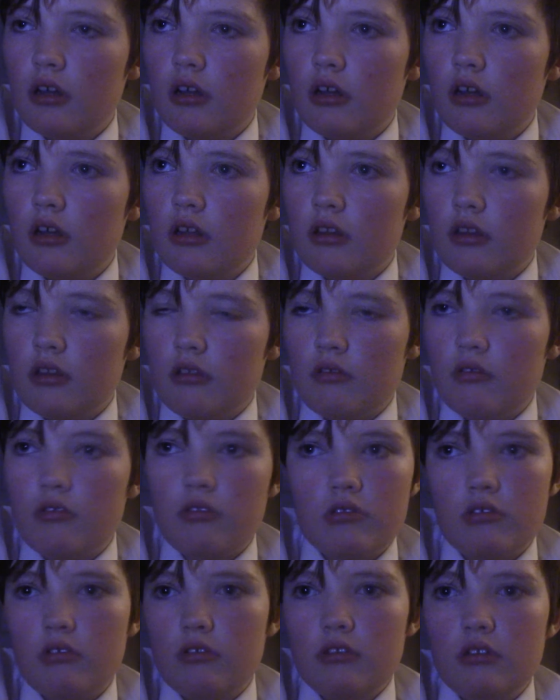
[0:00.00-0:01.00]

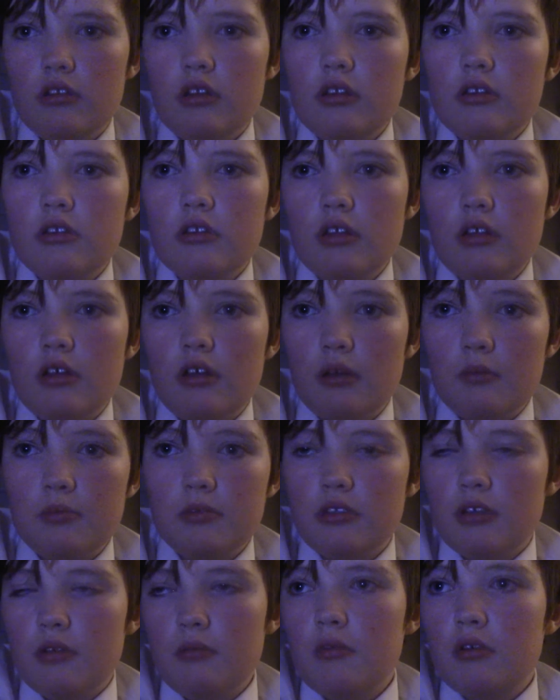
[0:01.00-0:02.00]
this
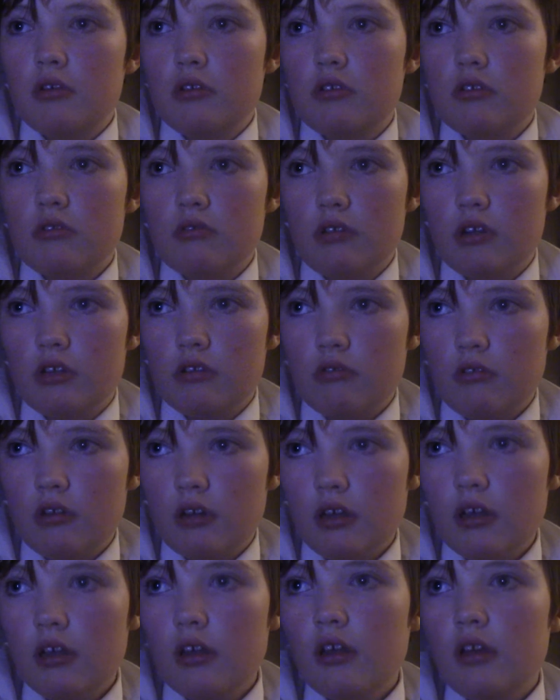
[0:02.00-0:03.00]
happened in March
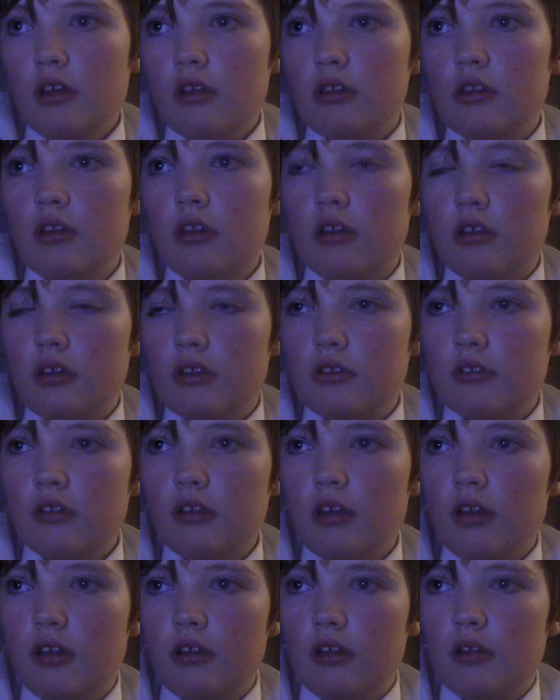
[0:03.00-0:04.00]
2020. And
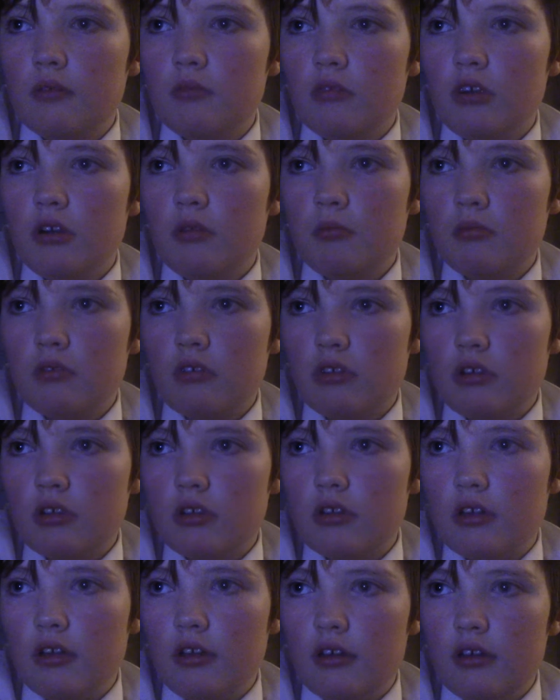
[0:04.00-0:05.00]
then what I'm going
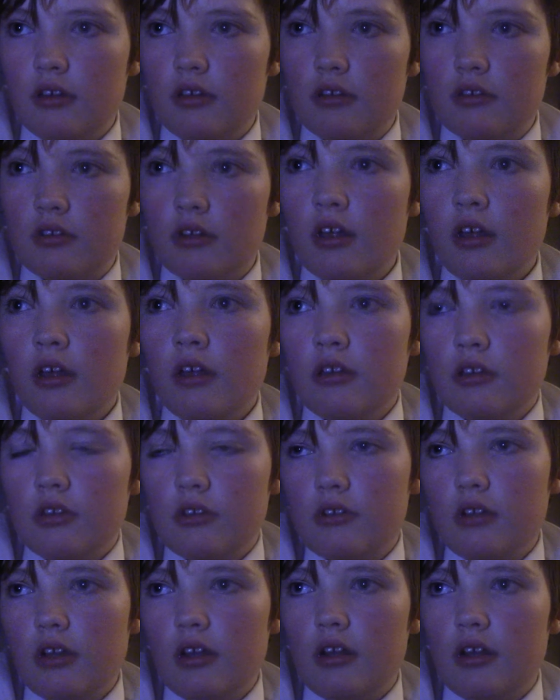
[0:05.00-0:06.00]
to say is
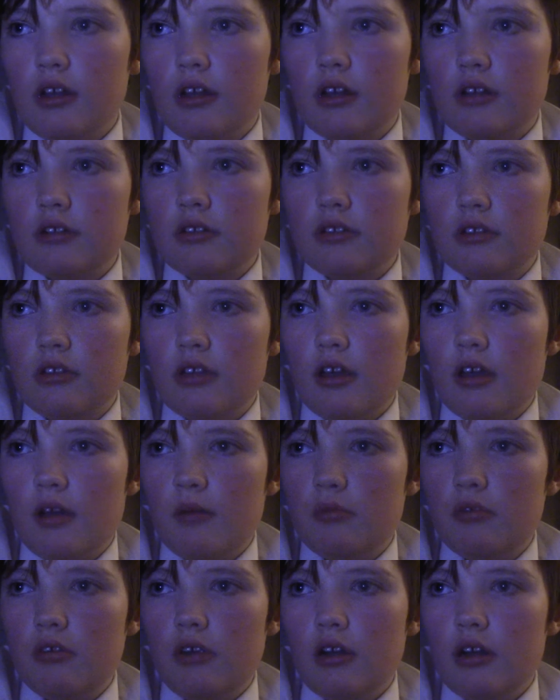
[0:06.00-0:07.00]
Stena Era, the
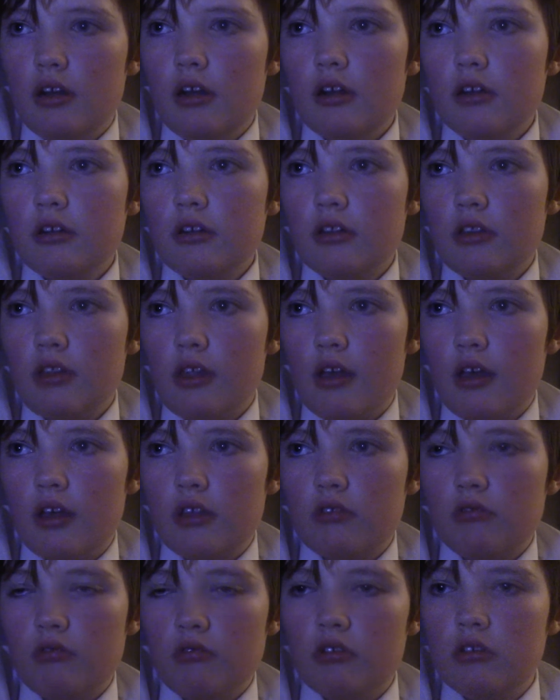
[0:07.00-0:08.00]
Emblem, and the
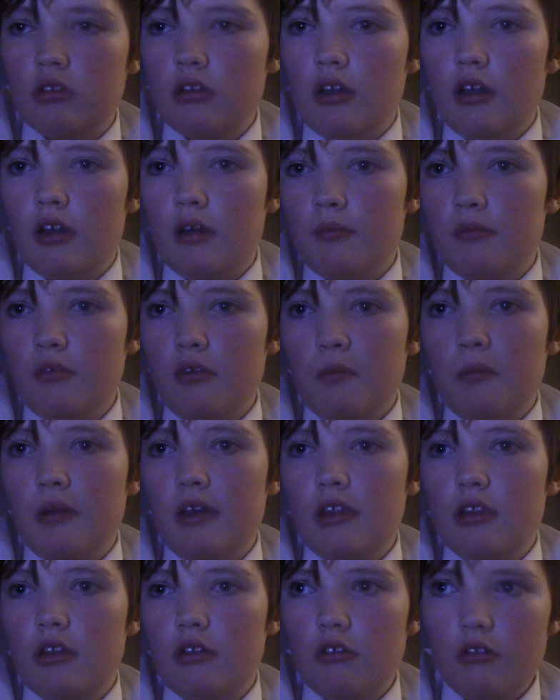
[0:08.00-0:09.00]
Asteroid, the Emblem
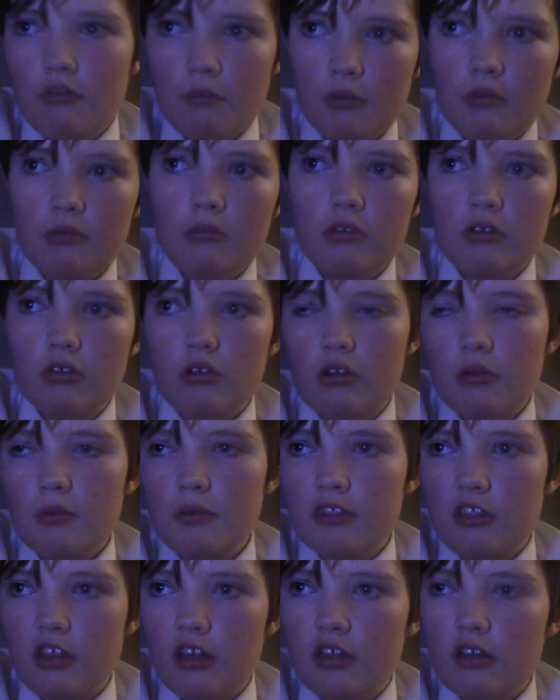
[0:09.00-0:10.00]
being the new boat. We'll talk
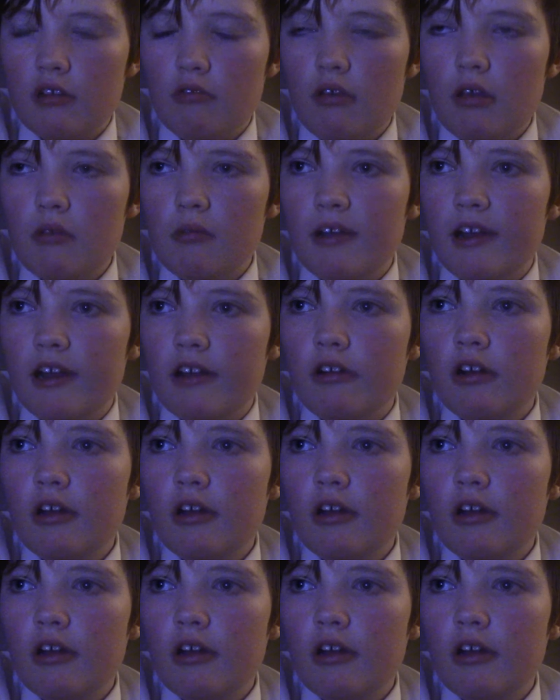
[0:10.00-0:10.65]
about that in a wee while.